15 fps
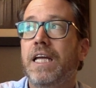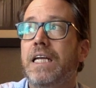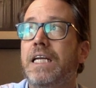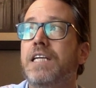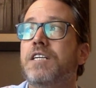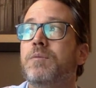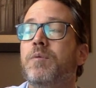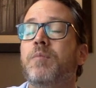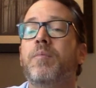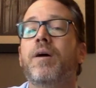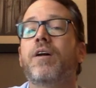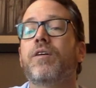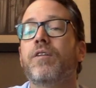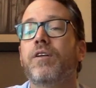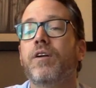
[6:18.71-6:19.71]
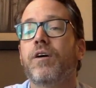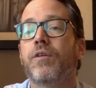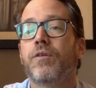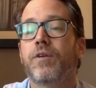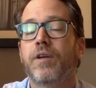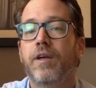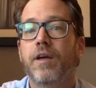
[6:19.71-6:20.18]
need to be better than
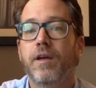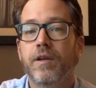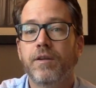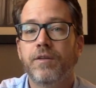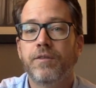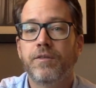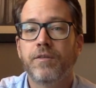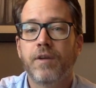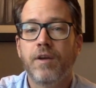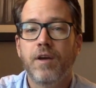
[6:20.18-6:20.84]
other kids,